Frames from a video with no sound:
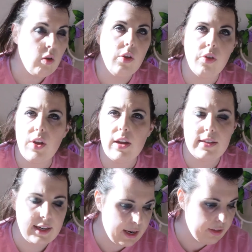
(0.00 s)
on the
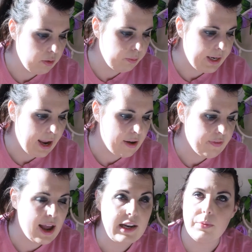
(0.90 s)
30th, we
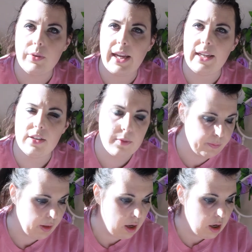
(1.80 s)
have Animal
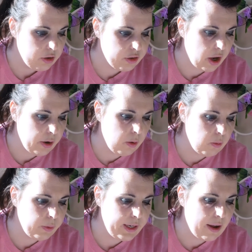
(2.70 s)
Kingdom.
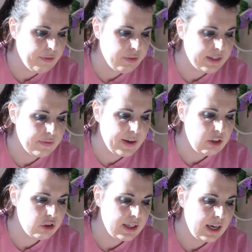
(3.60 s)
So we have a
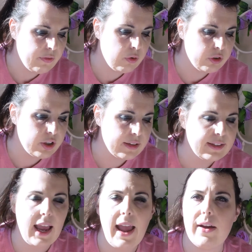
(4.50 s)
reservation here for
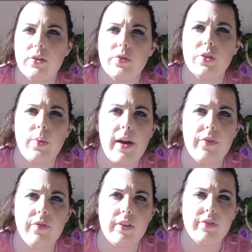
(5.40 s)
Tusker House for
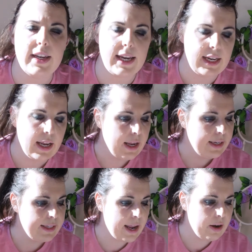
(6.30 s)
$12.50.
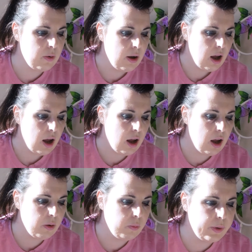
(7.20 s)
Now,
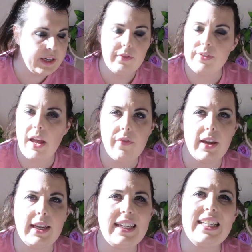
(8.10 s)
we have
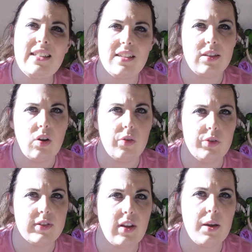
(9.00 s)
never eaten
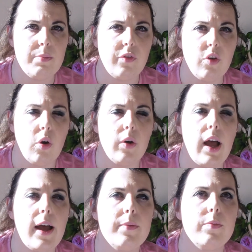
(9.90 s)
on site before.
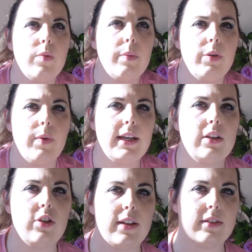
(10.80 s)
When we went
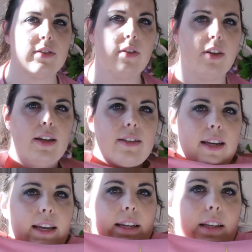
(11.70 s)
in
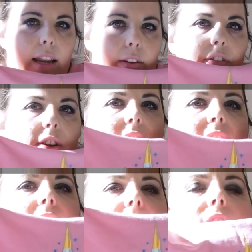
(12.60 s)
2013, if you
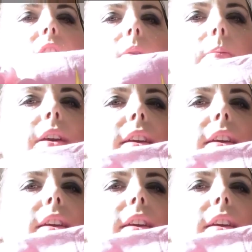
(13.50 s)
see this top,